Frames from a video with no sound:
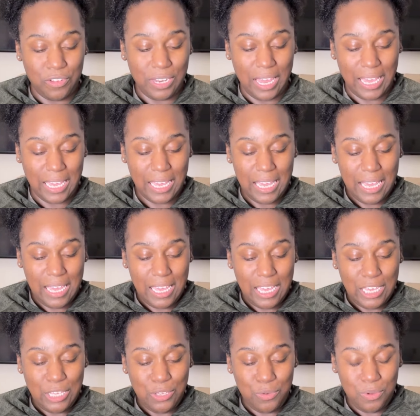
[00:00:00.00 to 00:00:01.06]
Like,
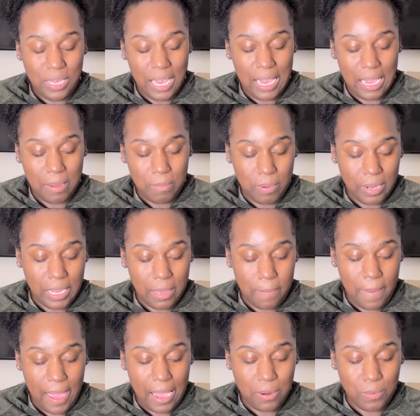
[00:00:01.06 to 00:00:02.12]
you can bring it
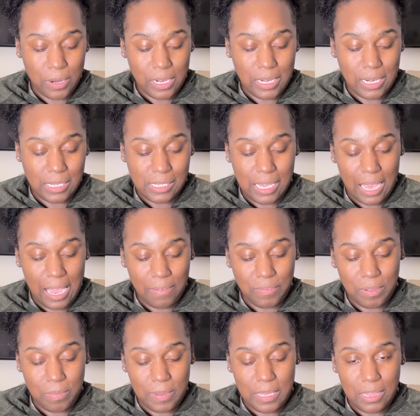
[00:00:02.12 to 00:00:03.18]
back where it doesn't have to
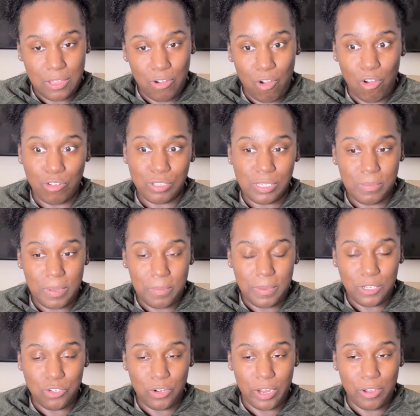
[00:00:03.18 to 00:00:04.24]
be the ultimate
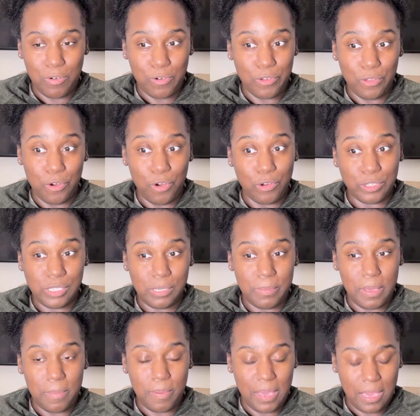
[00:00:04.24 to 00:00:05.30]
betrayal or the
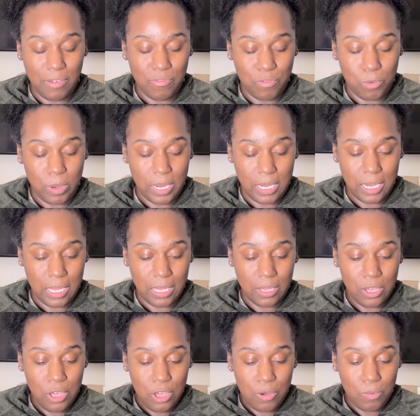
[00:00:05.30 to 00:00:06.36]
ultimate painful ending
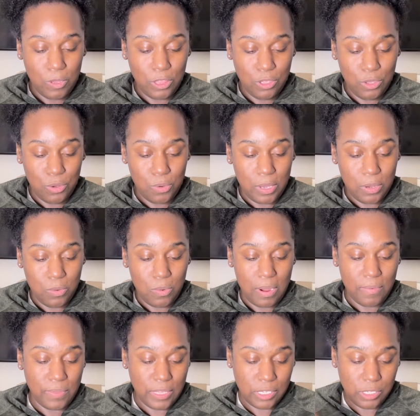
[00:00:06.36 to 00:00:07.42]
with you and whoever
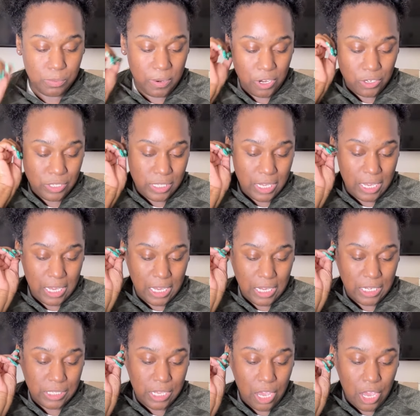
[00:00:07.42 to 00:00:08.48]
this person
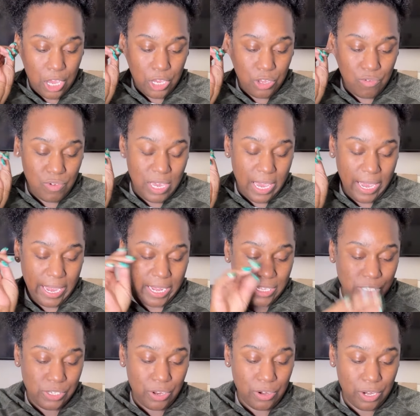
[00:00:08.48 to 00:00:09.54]
is. You can
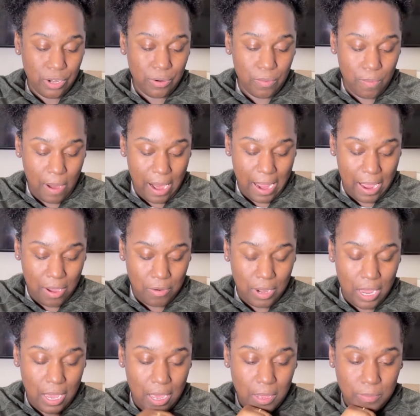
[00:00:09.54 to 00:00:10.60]
turn it
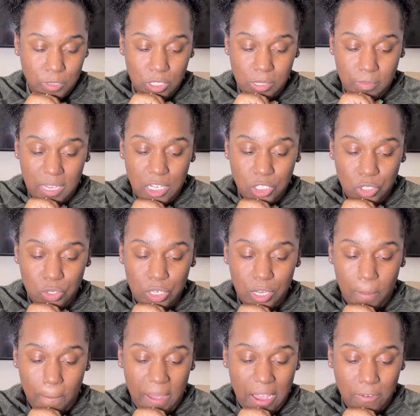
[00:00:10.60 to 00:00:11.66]
around. Just make sure you're
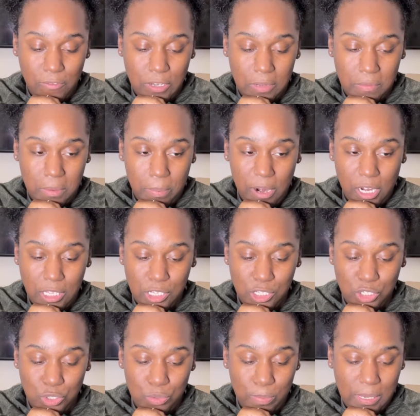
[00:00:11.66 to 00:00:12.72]
mindful of the part that
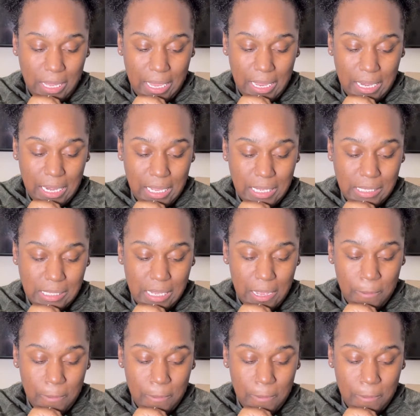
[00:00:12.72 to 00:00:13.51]
you play in this.